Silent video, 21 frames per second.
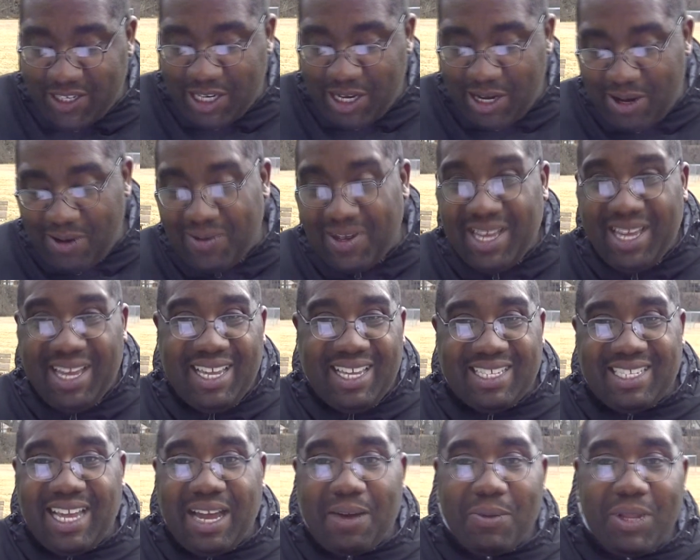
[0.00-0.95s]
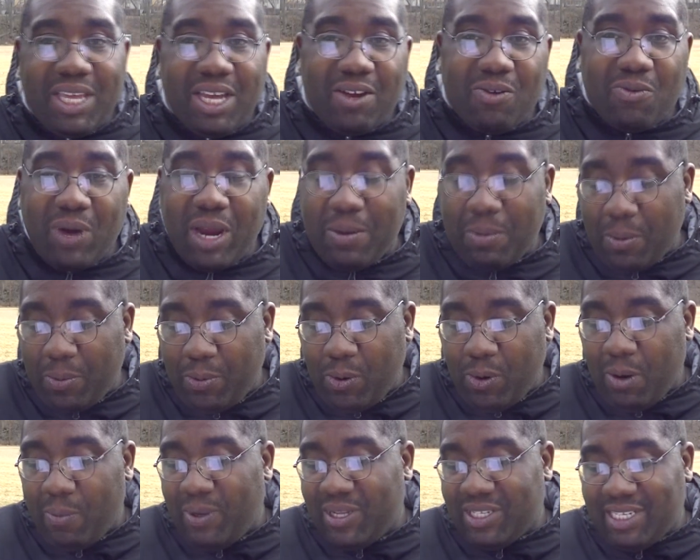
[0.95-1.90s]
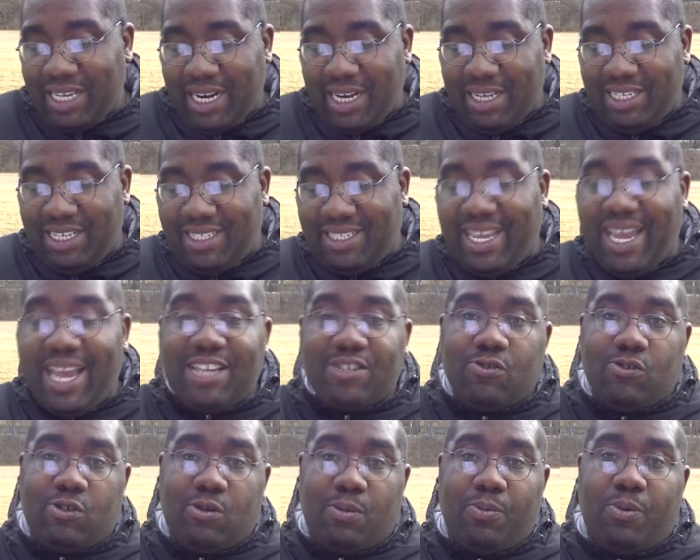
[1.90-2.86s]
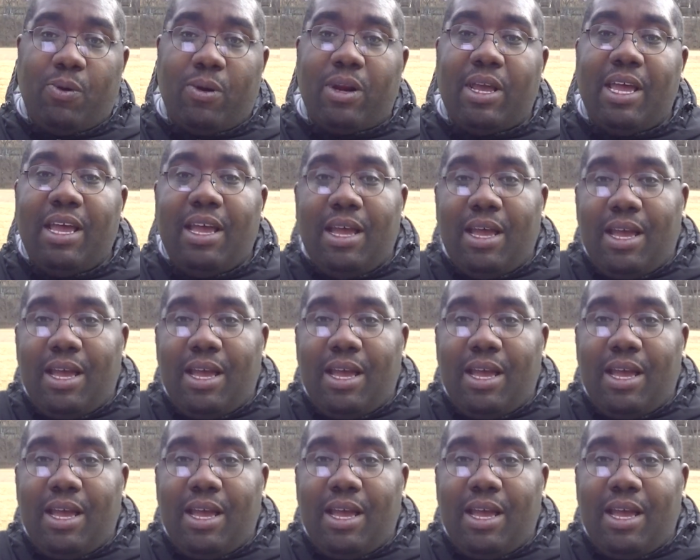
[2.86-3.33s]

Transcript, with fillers: So it's not really a great report, but it's not a disastrous report.